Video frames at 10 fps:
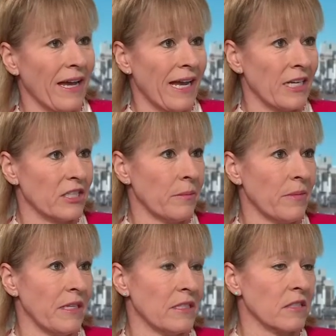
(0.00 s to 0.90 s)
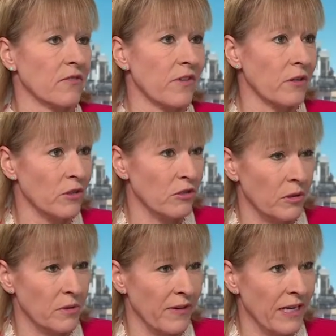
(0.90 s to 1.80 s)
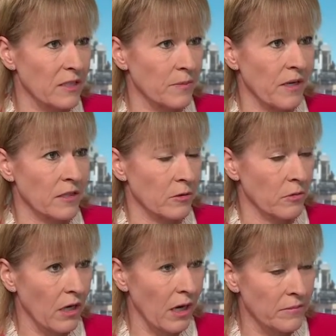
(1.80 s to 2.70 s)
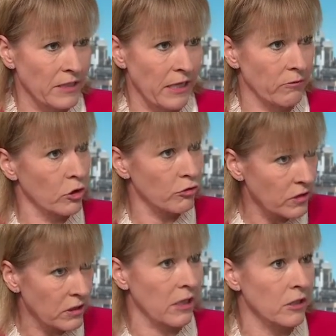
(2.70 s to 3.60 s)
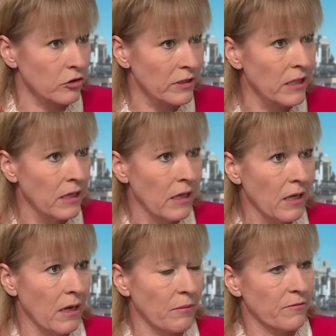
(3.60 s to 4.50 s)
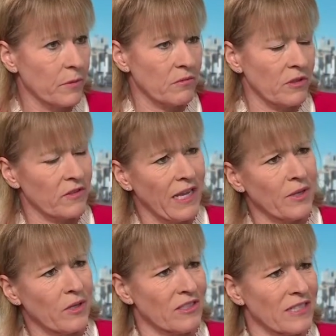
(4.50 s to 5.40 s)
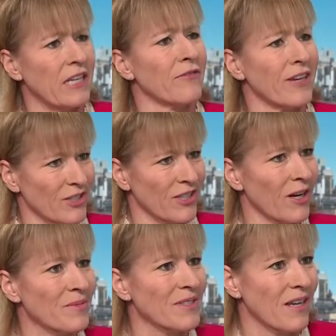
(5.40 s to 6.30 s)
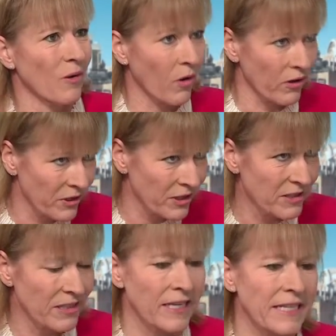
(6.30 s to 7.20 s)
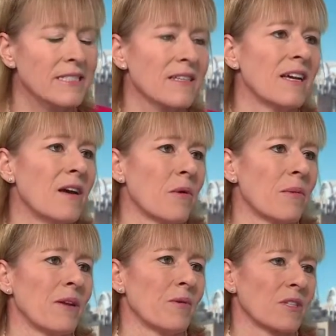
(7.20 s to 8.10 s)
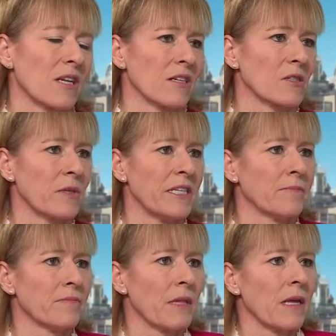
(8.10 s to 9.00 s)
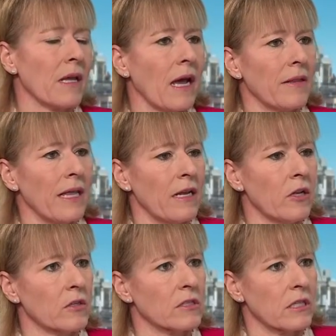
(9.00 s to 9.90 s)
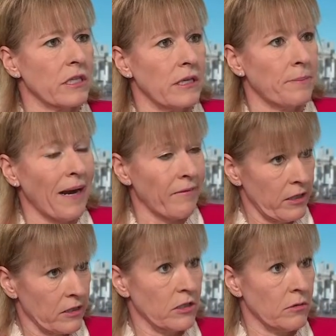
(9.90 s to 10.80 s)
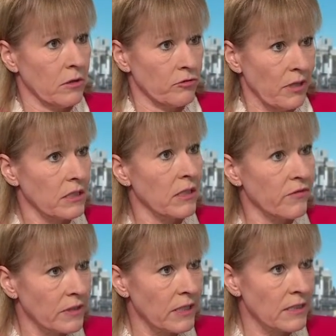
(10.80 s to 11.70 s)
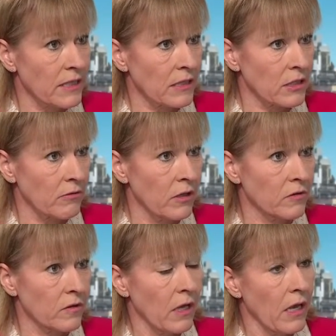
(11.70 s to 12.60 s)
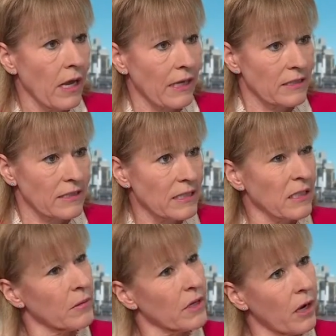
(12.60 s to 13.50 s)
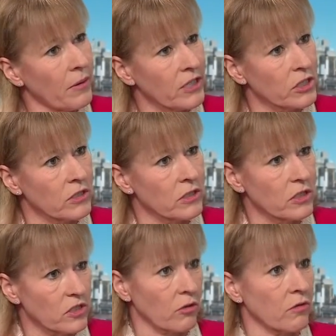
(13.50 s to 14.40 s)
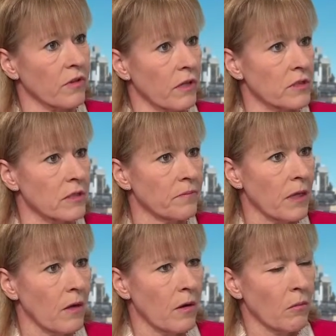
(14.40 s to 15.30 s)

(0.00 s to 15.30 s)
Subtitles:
What that actually means is focus groups of experts that will come together across the country, and we've named those as innovation hubs, one of which is in Leeds, where we launched last week. And that looks at the barriers to addressing the fintech sector growth and setting up coalitions to solve those.